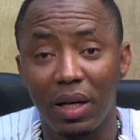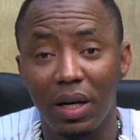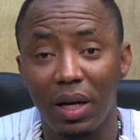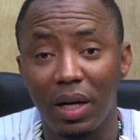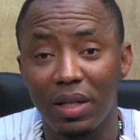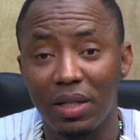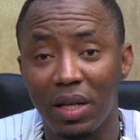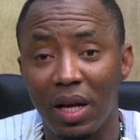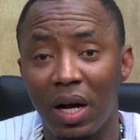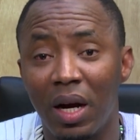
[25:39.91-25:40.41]

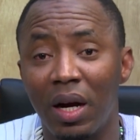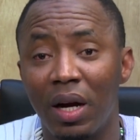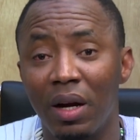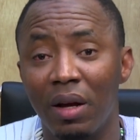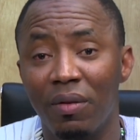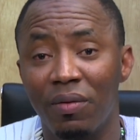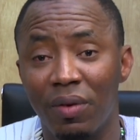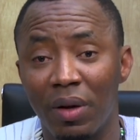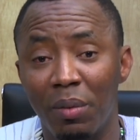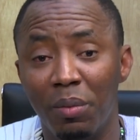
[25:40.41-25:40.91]
Sahara
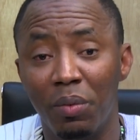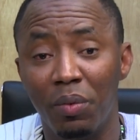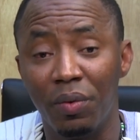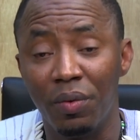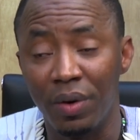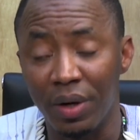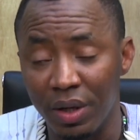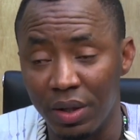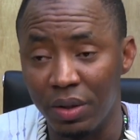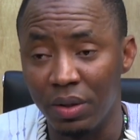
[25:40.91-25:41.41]
FM
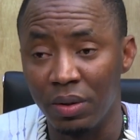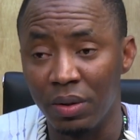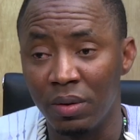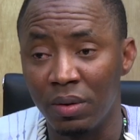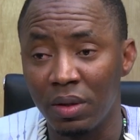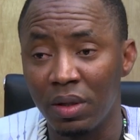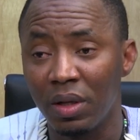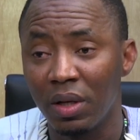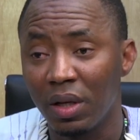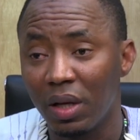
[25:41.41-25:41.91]
Radio,
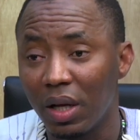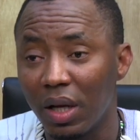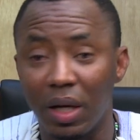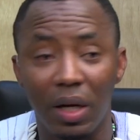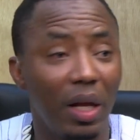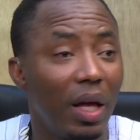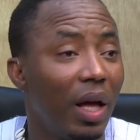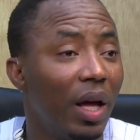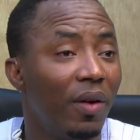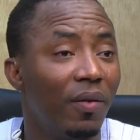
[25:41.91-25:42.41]
and
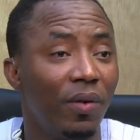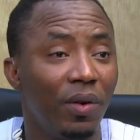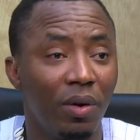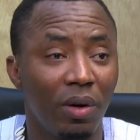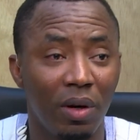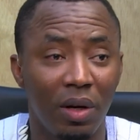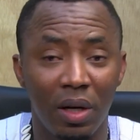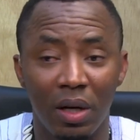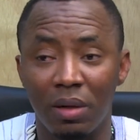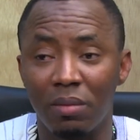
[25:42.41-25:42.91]
every
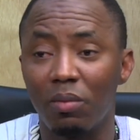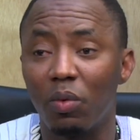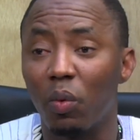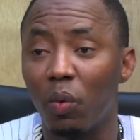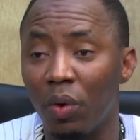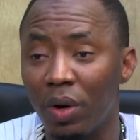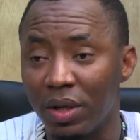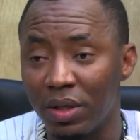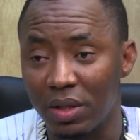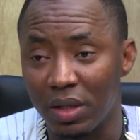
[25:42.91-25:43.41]
other
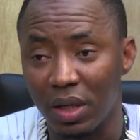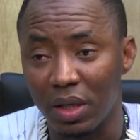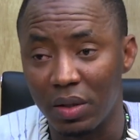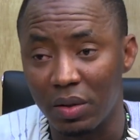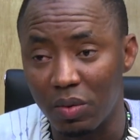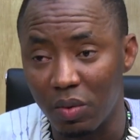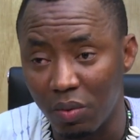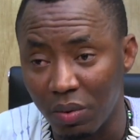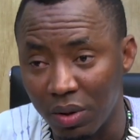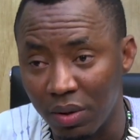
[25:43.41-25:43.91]
ways that
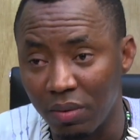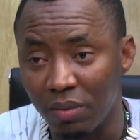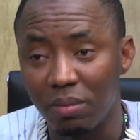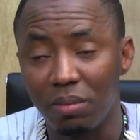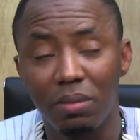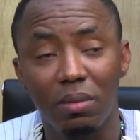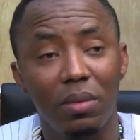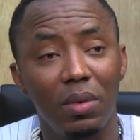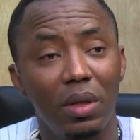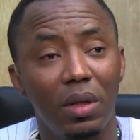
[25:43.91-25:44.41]
we
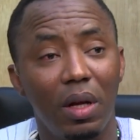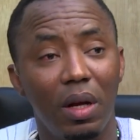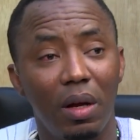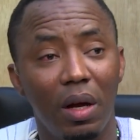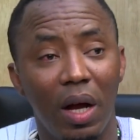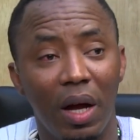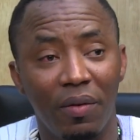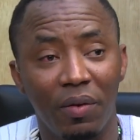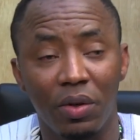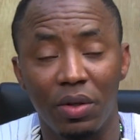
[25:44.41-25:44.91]

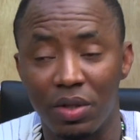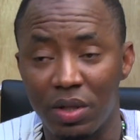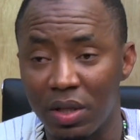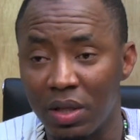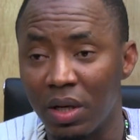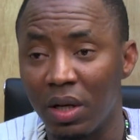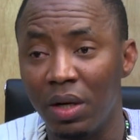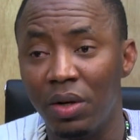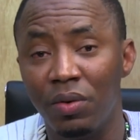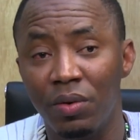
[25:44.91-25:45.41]
have
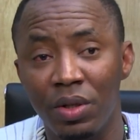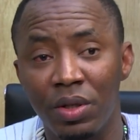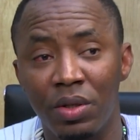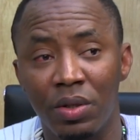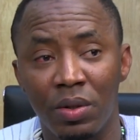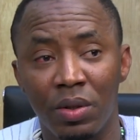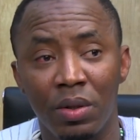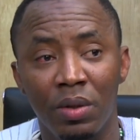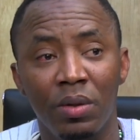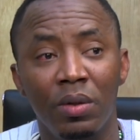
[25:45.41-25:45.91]
consistently reached
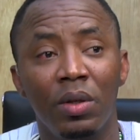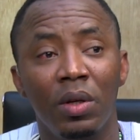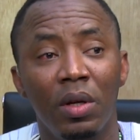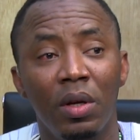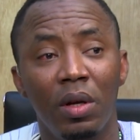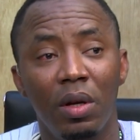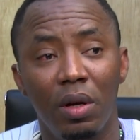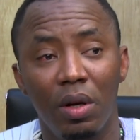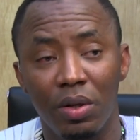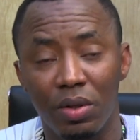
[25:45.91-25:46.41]
you
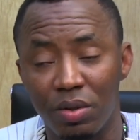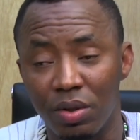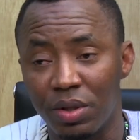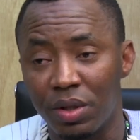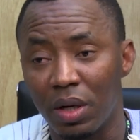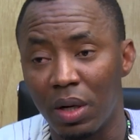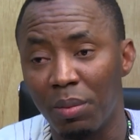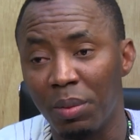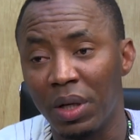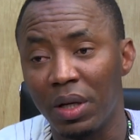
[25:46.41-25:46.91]
on
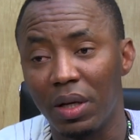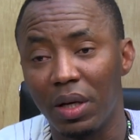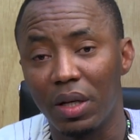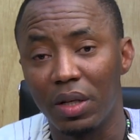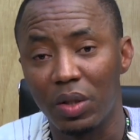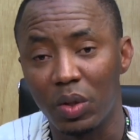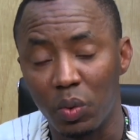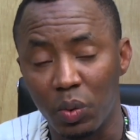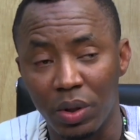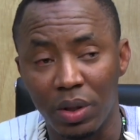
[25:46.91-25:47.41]
social media,
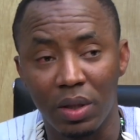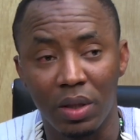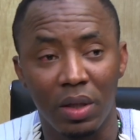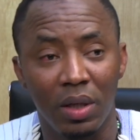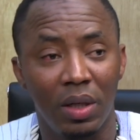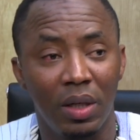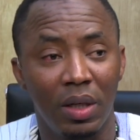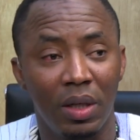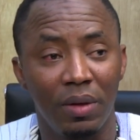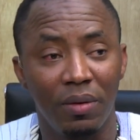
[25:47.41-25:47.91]

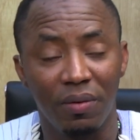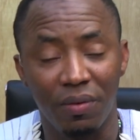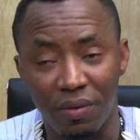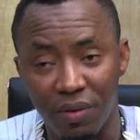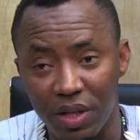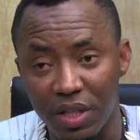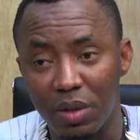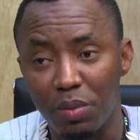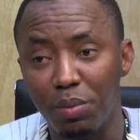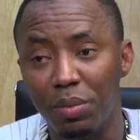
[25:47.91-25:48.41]
Twitter,
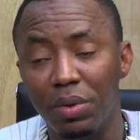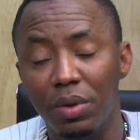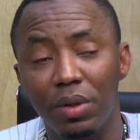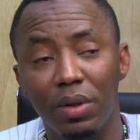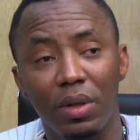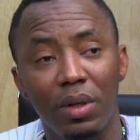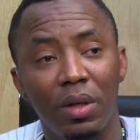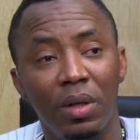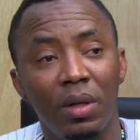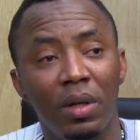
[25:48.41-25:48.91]

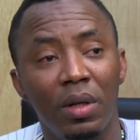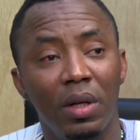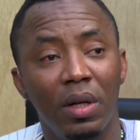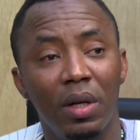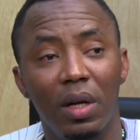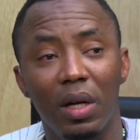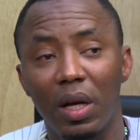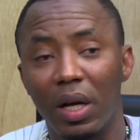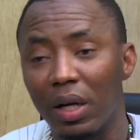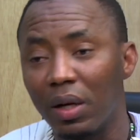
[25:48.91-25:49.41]
Facebook,
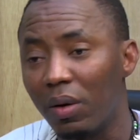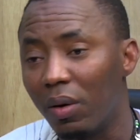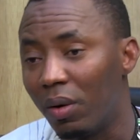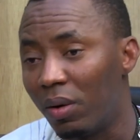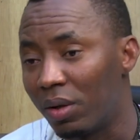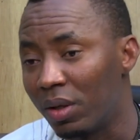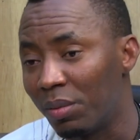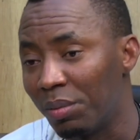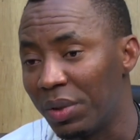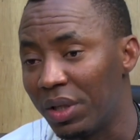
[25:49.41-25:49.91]
and
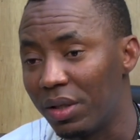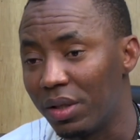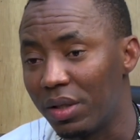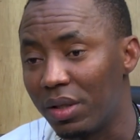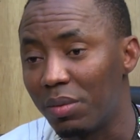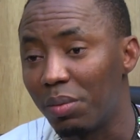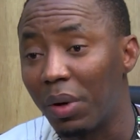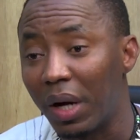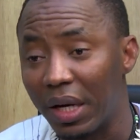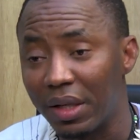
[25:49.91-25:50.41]
other means
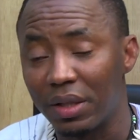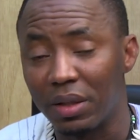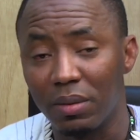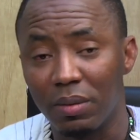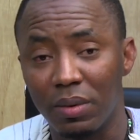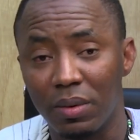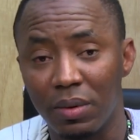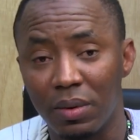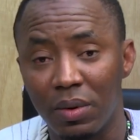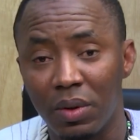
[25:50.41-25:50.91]

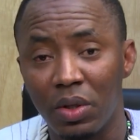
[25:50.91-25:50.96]
possible.